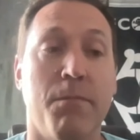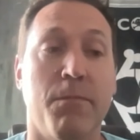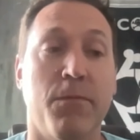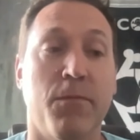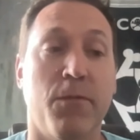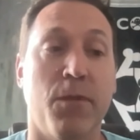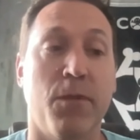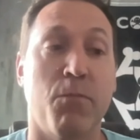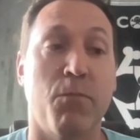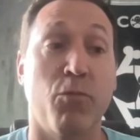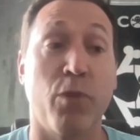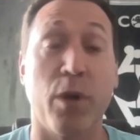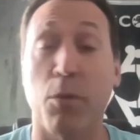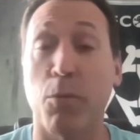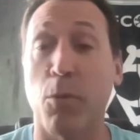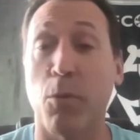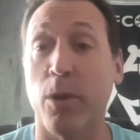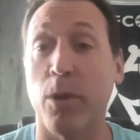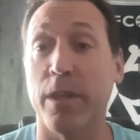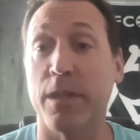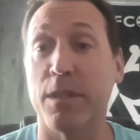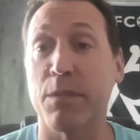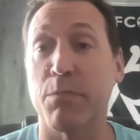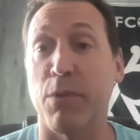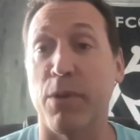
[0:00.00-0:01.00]
from real
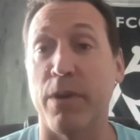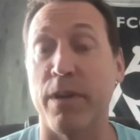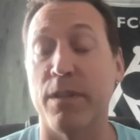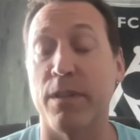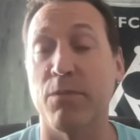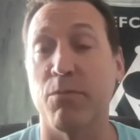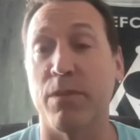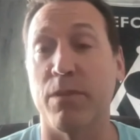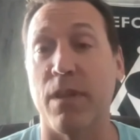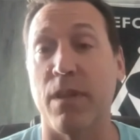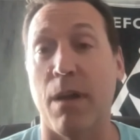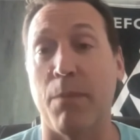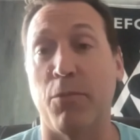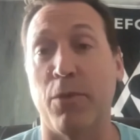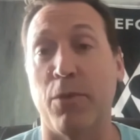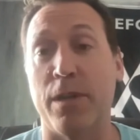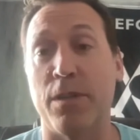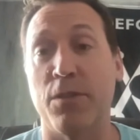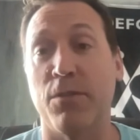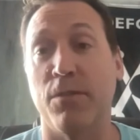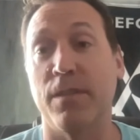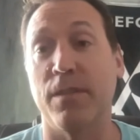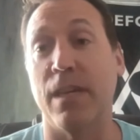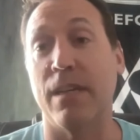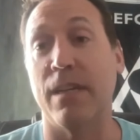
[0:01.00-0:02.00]
world experience with
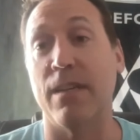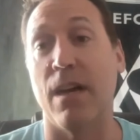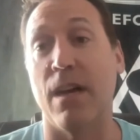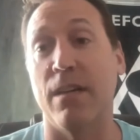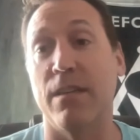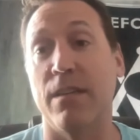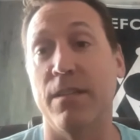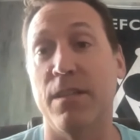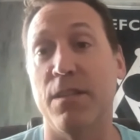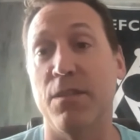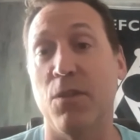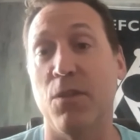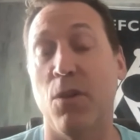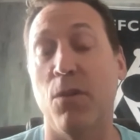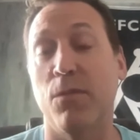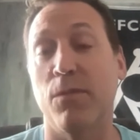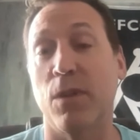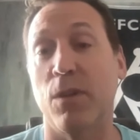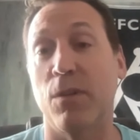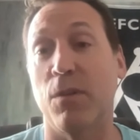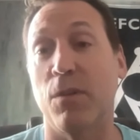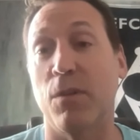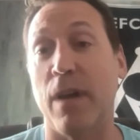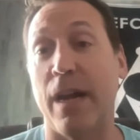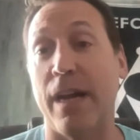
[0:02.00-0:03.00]
operational technologies
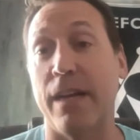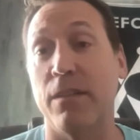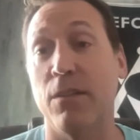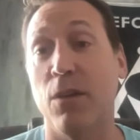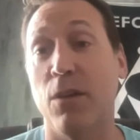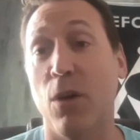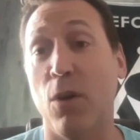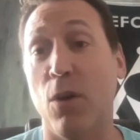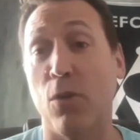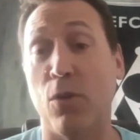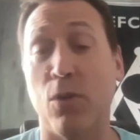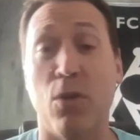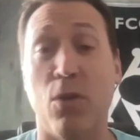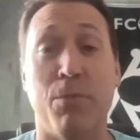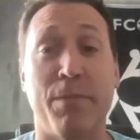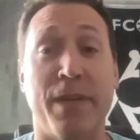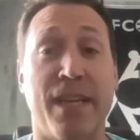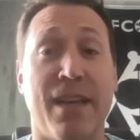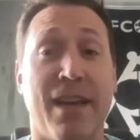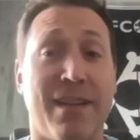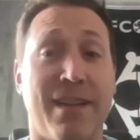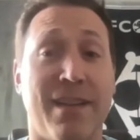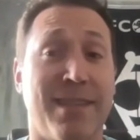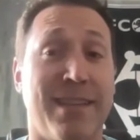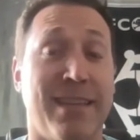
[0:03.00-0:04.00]
over at
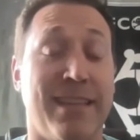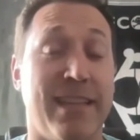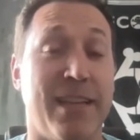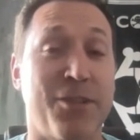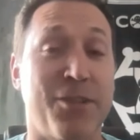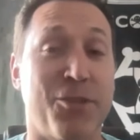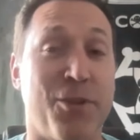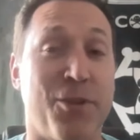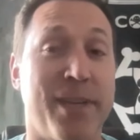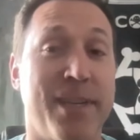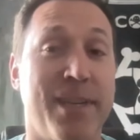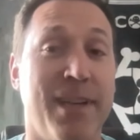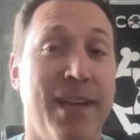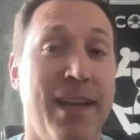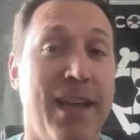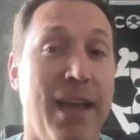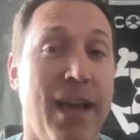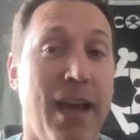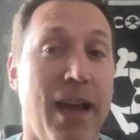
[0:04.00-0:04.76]
Oklahoma Gas and Electric,